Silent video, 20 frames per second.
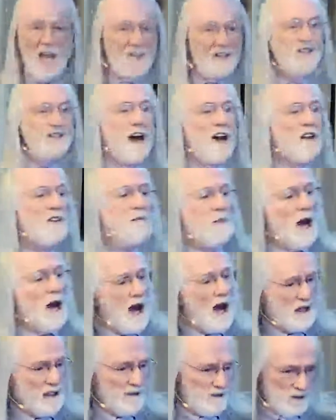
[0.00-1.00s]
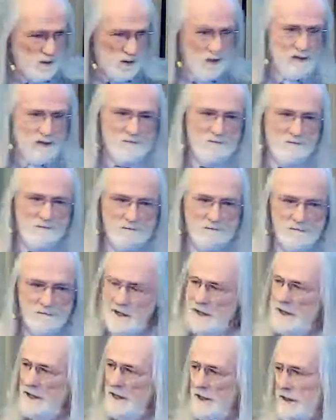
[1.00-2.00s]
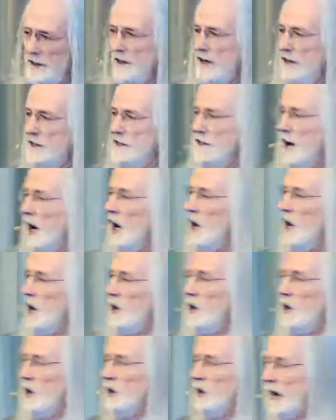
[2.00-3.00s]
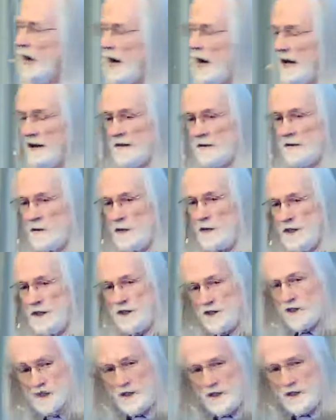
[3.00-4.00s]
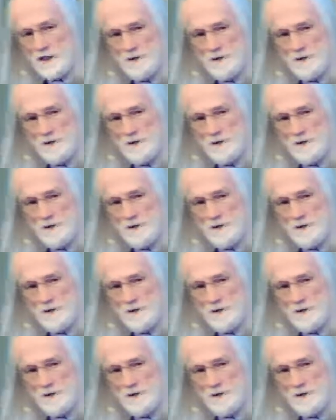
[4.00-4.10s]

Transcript: if you will. There is a whole lot of research